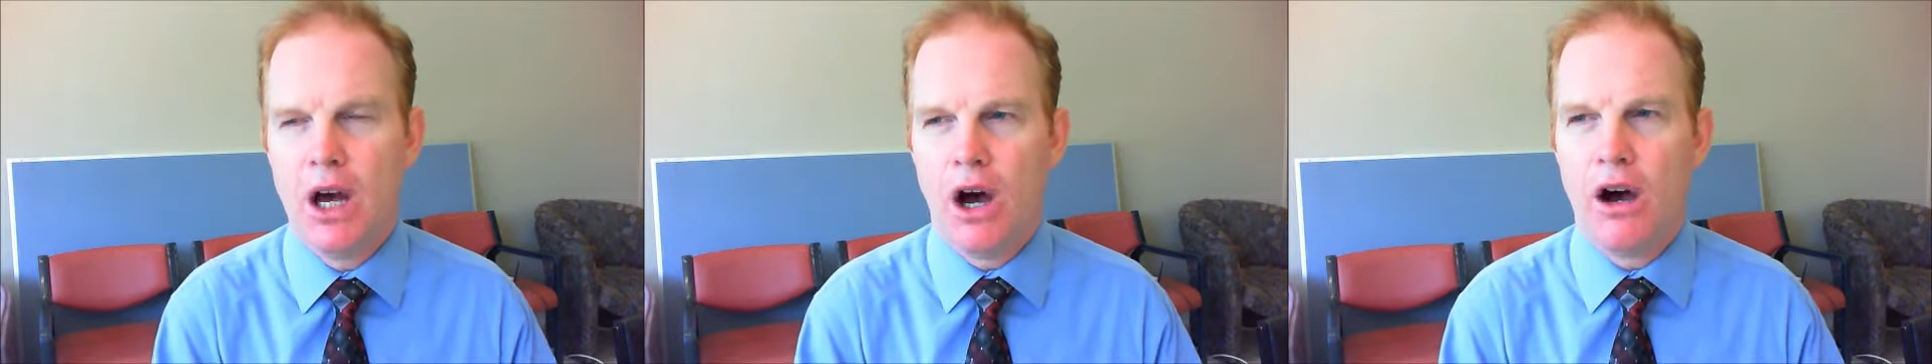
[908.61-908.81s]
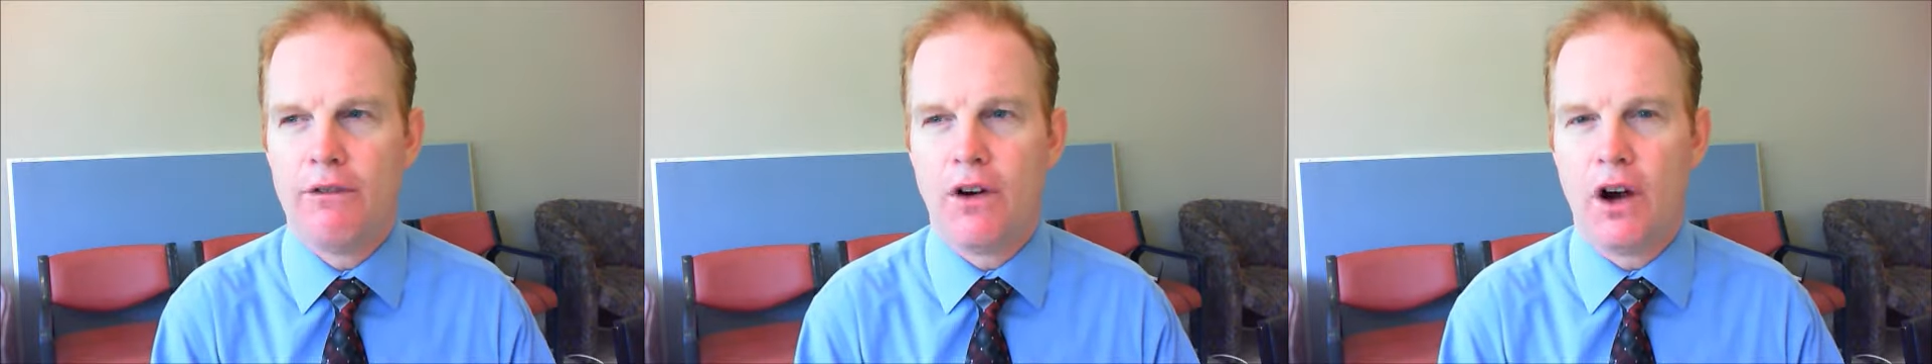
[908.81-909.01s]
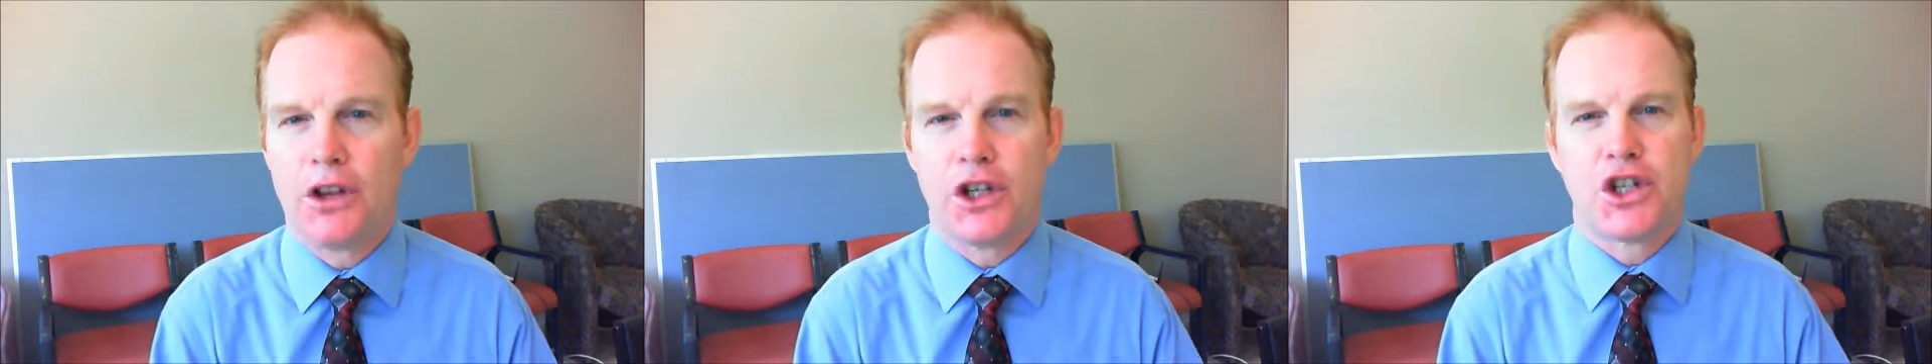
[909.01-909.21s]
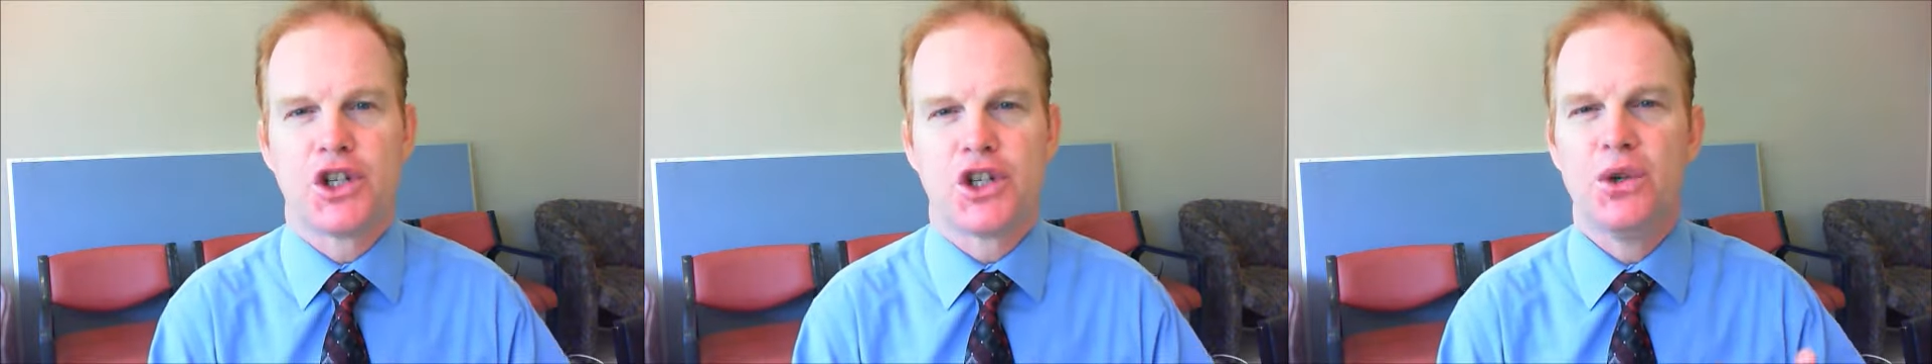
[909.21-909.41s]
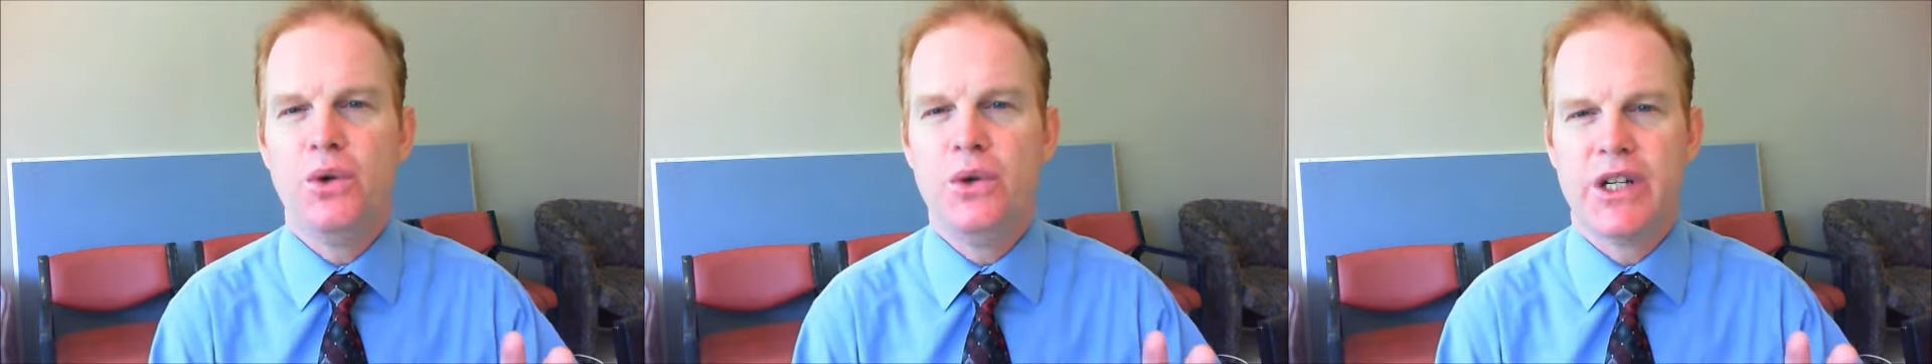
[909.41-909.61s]
of either
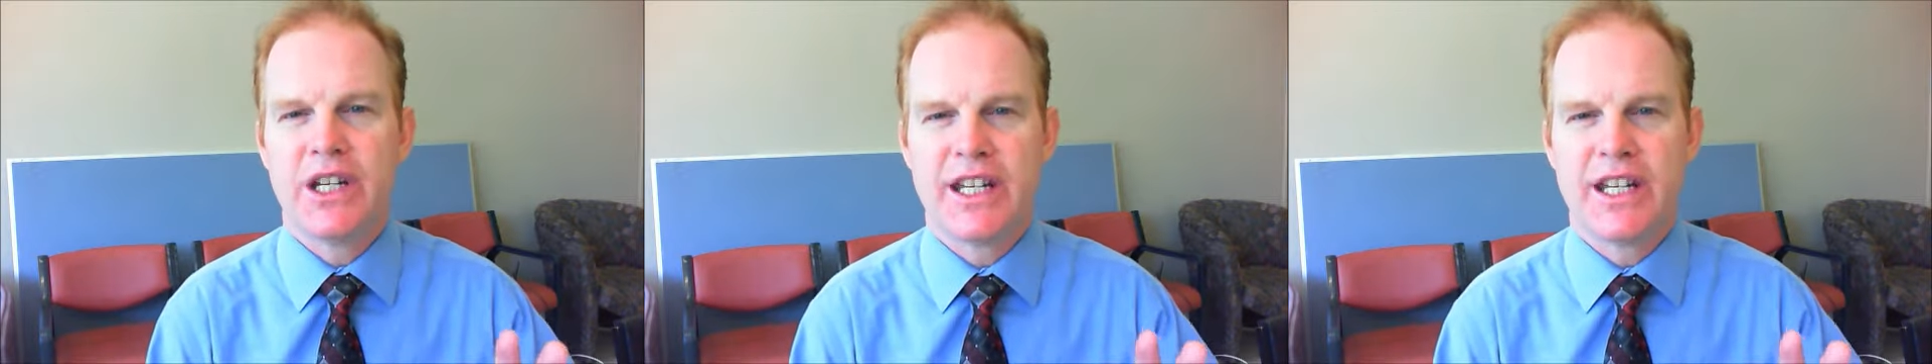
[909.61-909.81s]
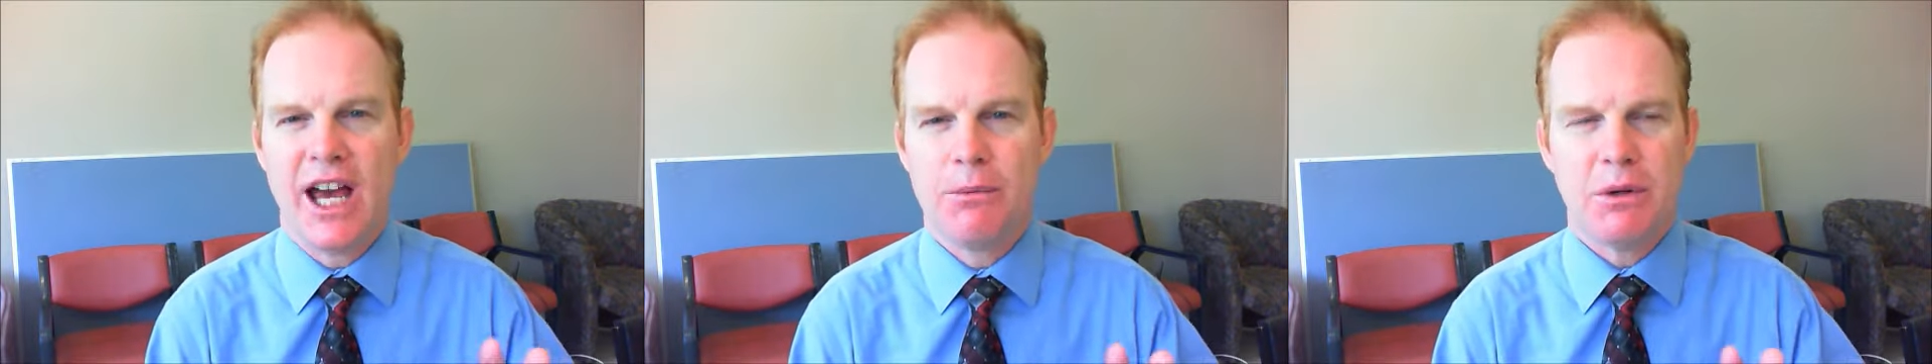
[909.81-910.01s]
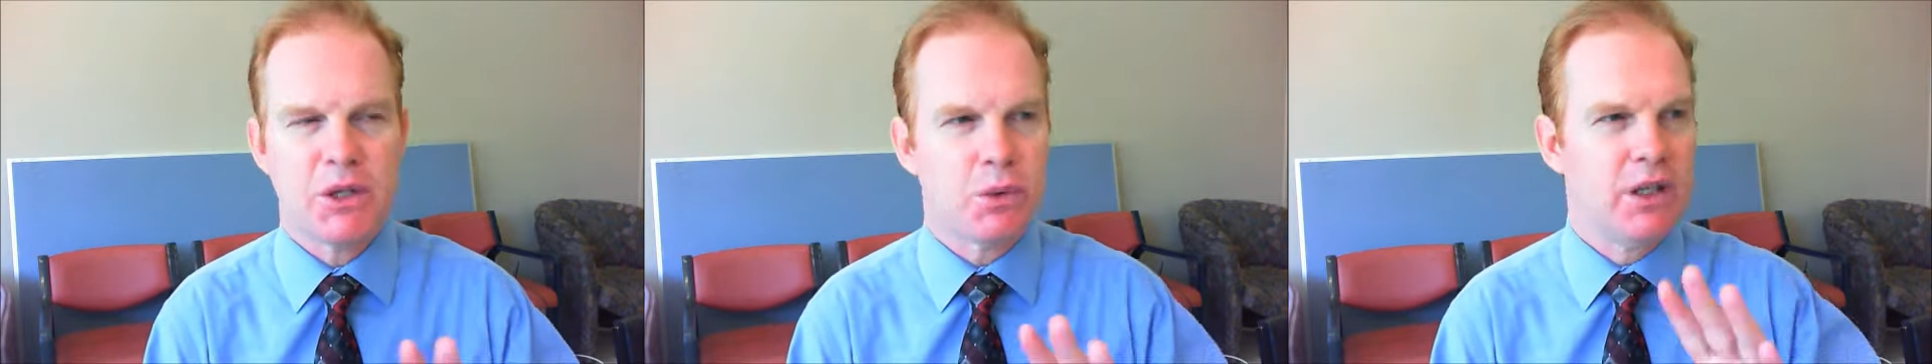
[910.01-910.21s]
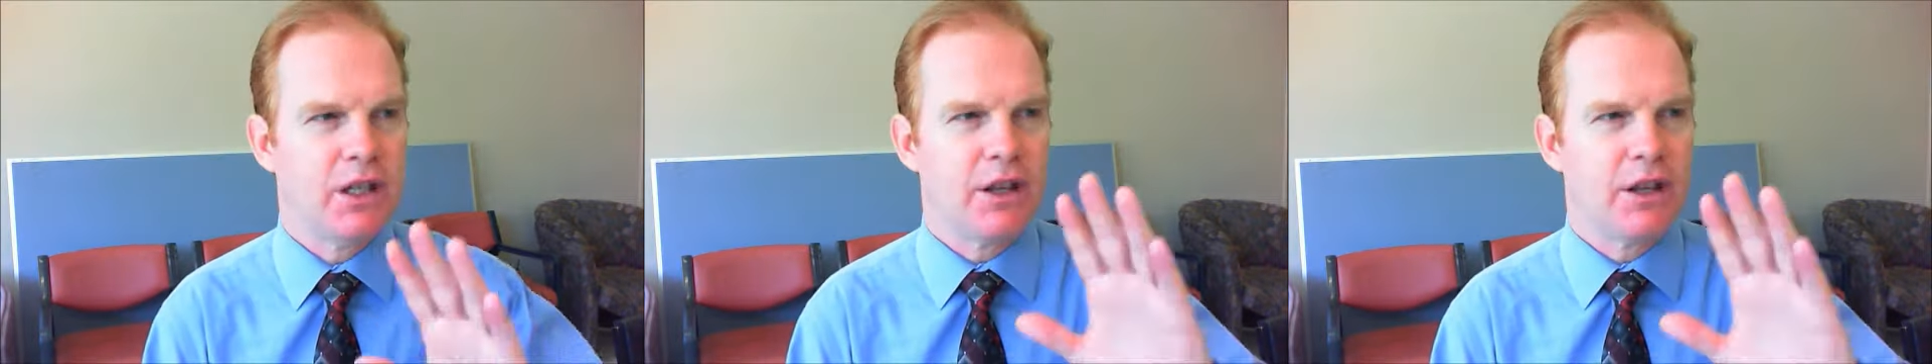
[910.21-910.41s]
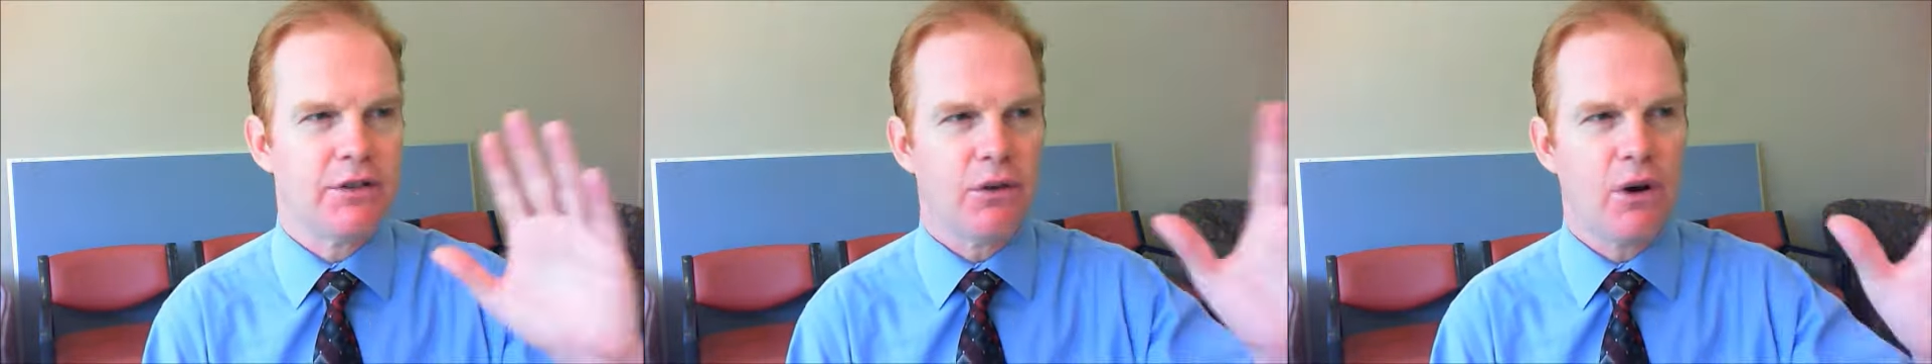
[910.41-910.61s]
choosing now between the
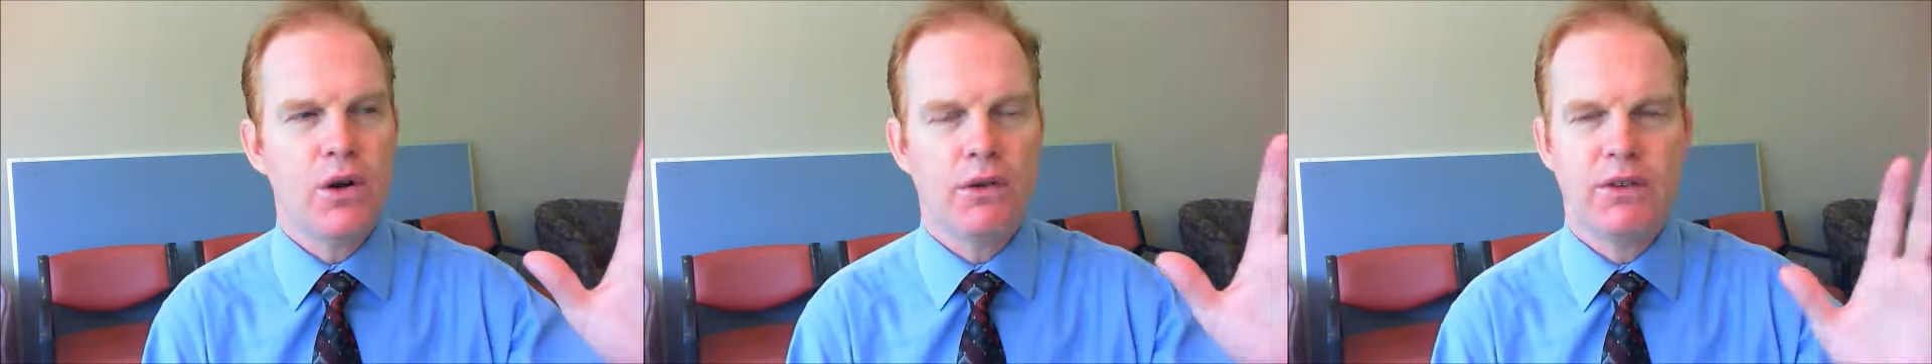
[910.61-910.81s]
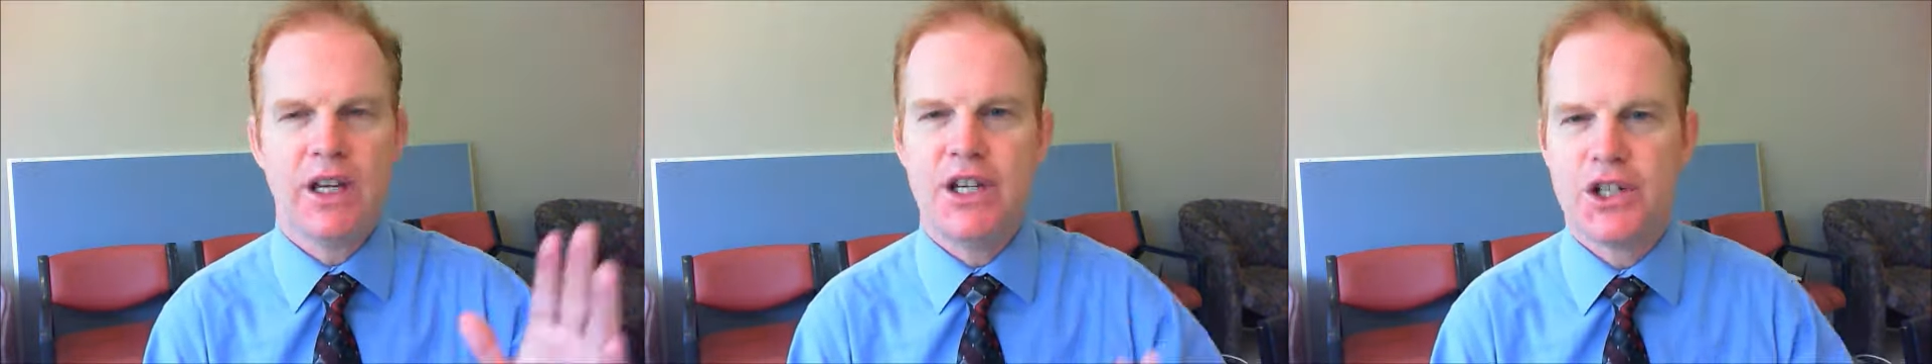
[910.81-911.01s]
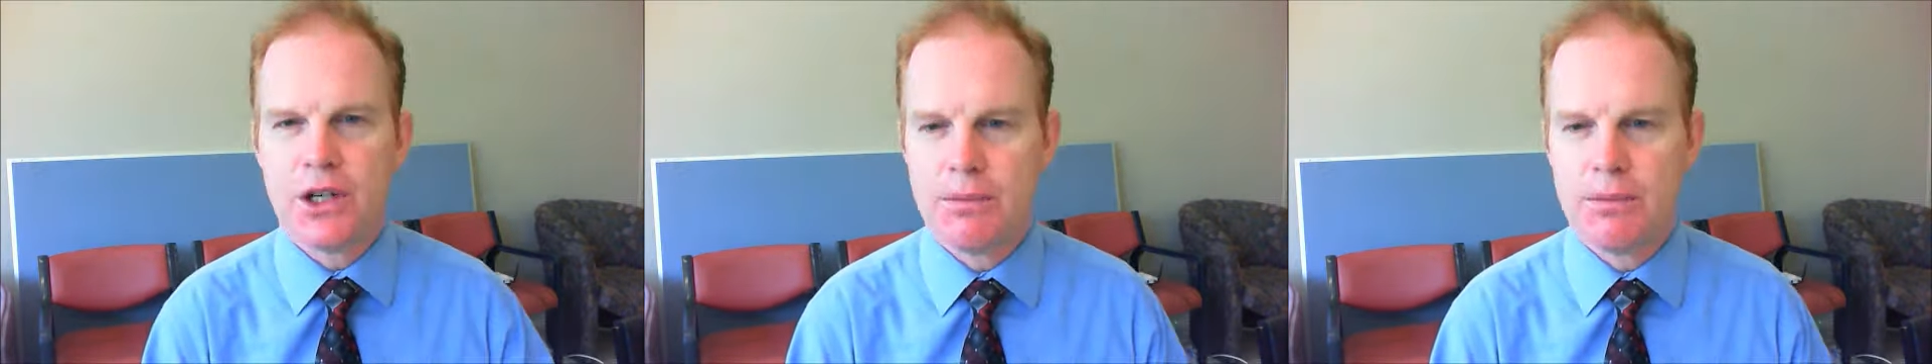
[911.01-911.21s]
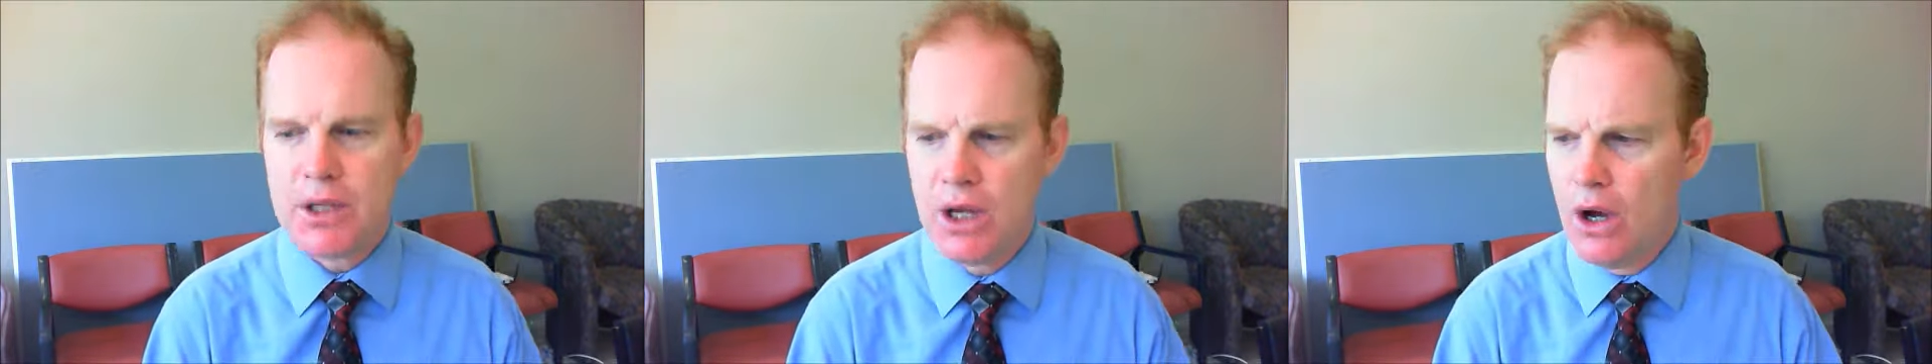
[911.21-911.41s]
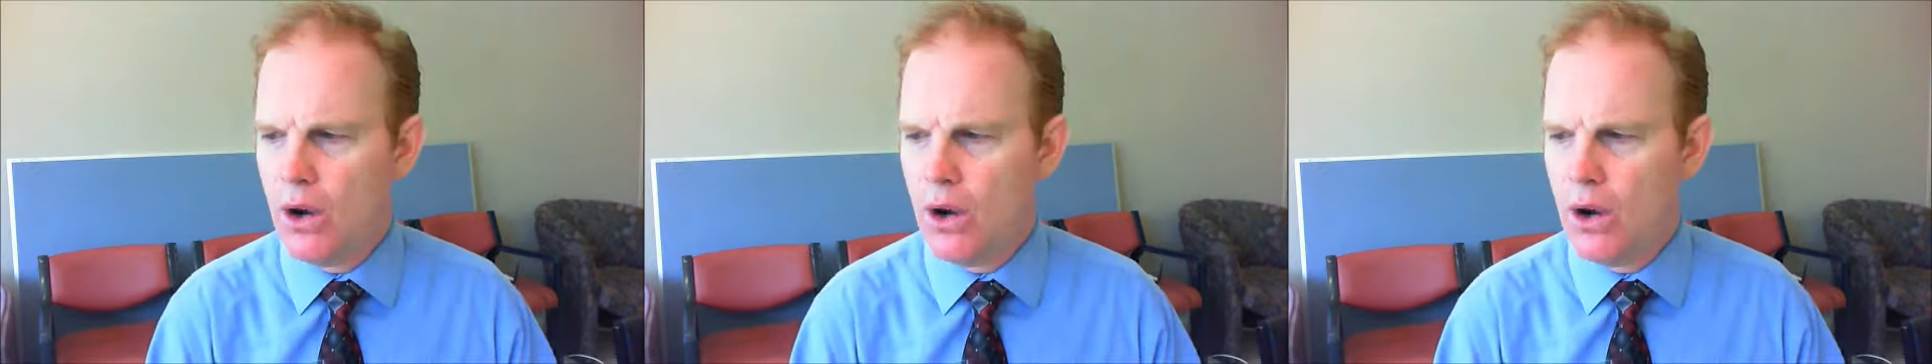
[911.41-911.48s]
throne of Egypt